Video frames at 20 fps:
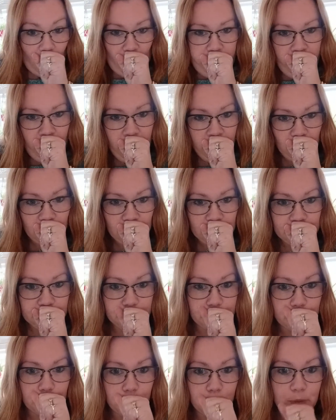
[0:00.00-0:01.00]

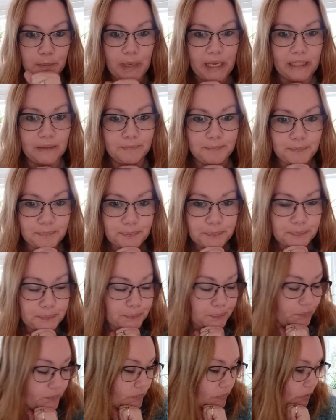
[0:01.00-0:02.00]
excuse me.
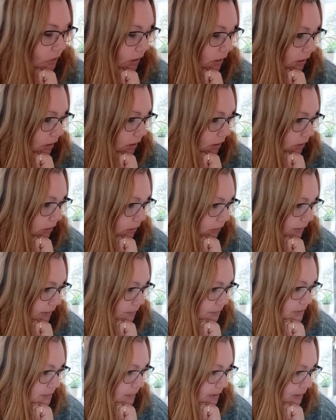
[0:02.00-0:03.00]
Oh, there
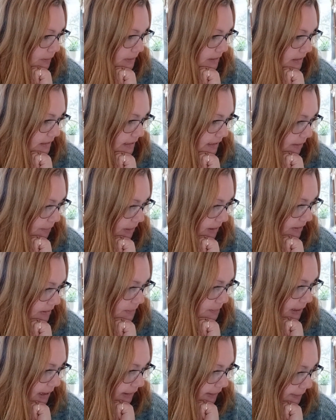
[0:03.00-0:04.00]
was something I was going to say about
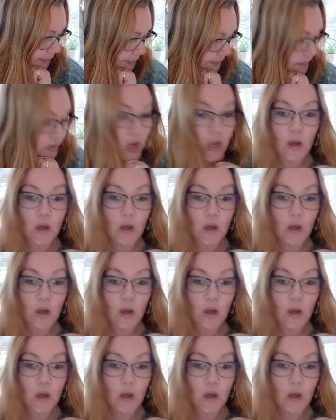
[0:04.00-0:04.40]
this pattern.